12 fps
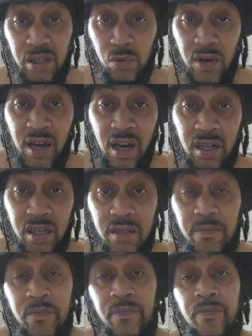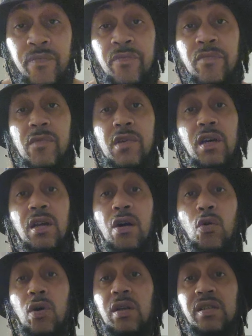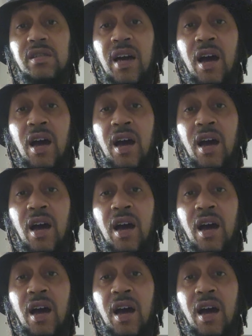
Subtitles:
Sentinel Island. And on this